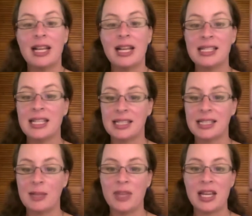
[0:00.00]
is there
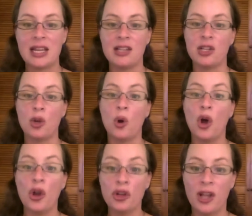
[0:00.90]
something in your
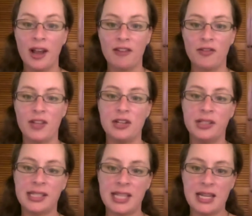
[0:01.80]
own life that you
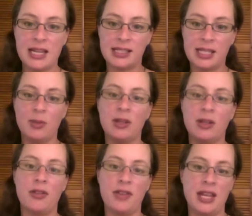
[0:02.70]
see a
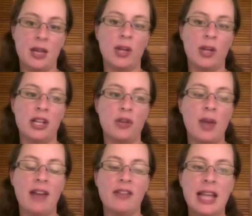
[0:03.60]
similar thing where you
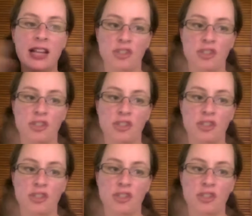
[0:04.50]
have a natural
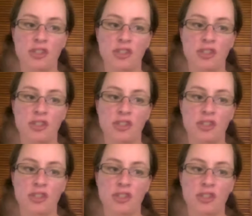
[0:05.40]

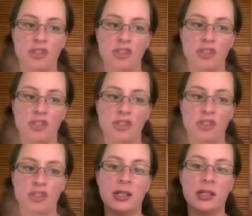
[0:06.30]
bent
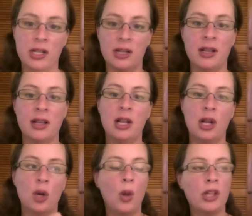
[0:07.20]
to a certain
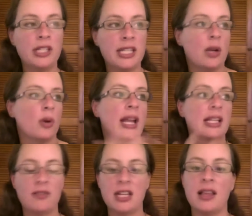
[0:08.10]
quality or
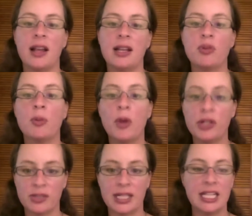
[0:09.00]
an activity that
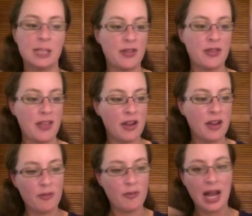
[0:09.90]
promotes resilience,
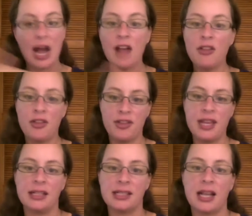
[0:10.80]
but then there have been
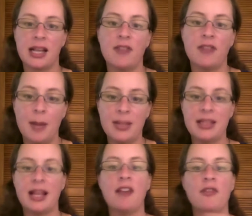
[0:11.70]
other things that
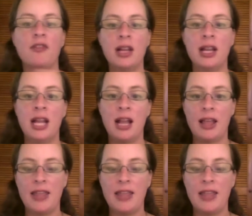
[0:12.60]
have come in that have